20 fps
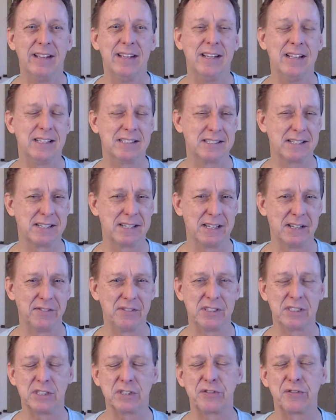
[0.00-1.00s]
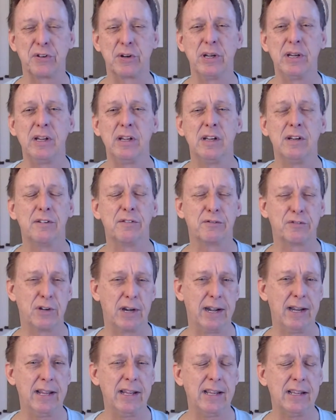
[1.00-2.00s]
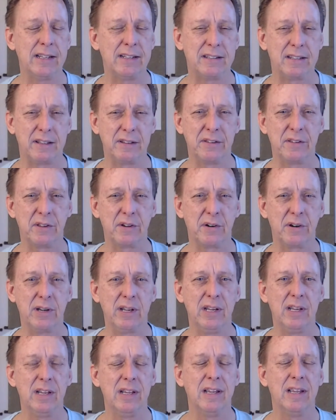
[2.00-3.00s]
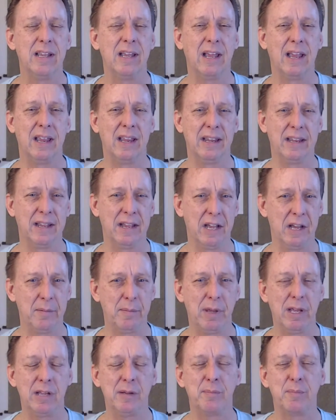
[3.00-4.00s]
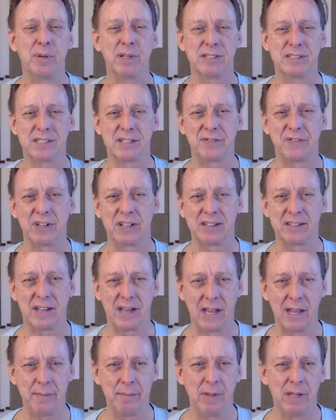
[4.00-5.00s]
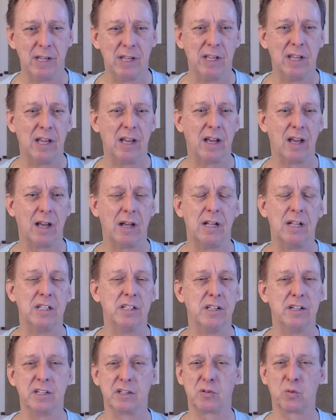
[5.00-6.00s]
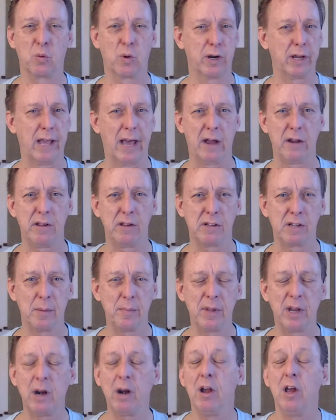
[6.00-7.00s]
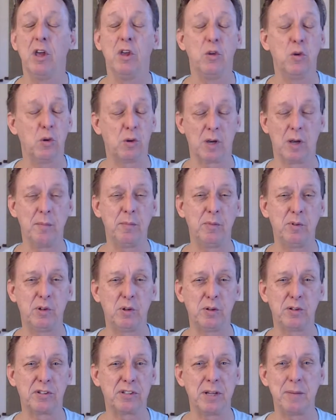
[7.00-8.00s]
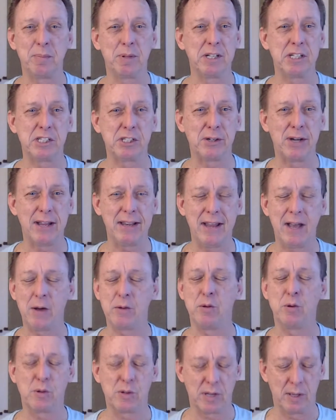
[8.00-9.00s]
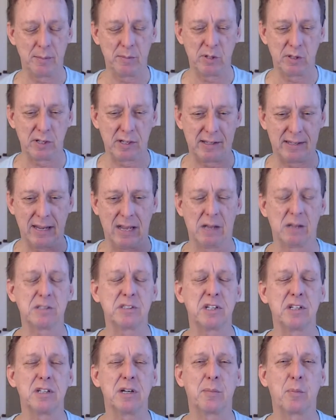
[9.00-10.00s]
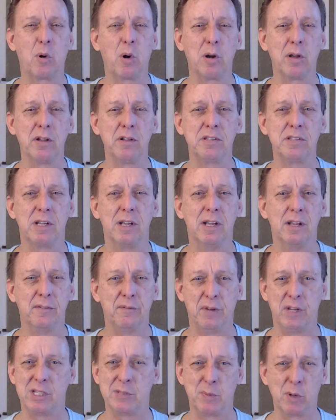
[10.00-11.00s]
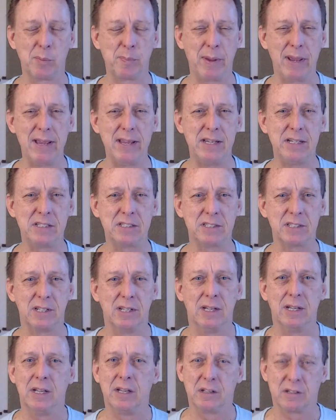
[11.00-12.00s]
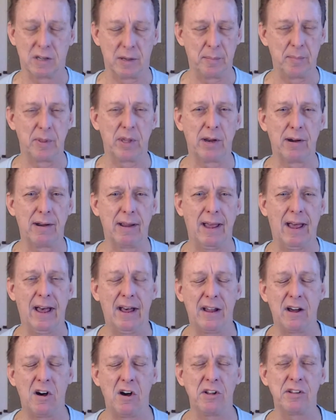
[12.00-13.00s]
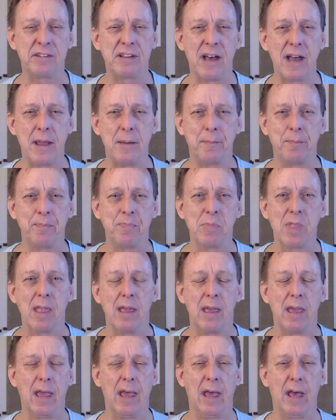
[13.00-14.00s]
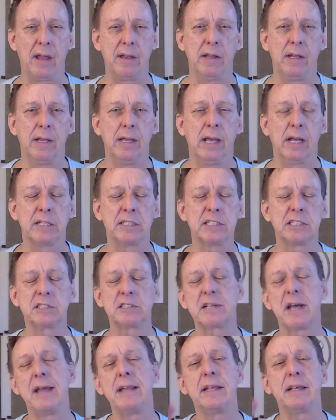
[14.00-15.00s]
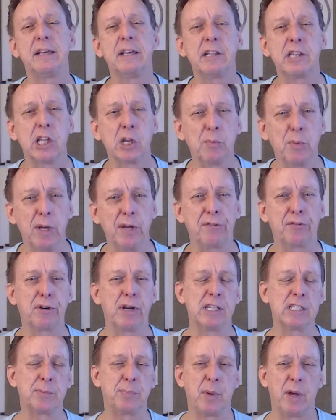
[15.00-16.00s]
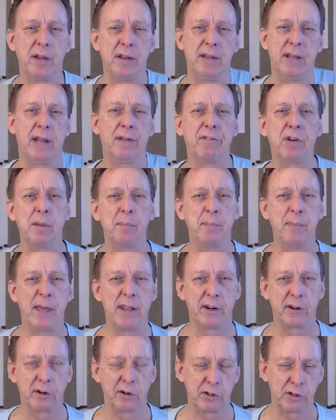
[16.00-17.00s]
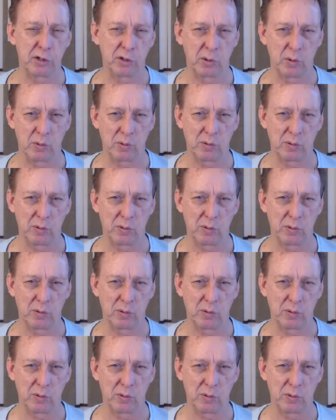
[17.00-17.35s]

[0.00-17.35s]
It's a gift. It's free. Friday, 10:30 a.m. Pacific time. You just how do you come there? You come to the same place you're at now. You come to the Tao Center Portland's Facebook page. Come there on time, and just kind of hit the refresh button every minute or two.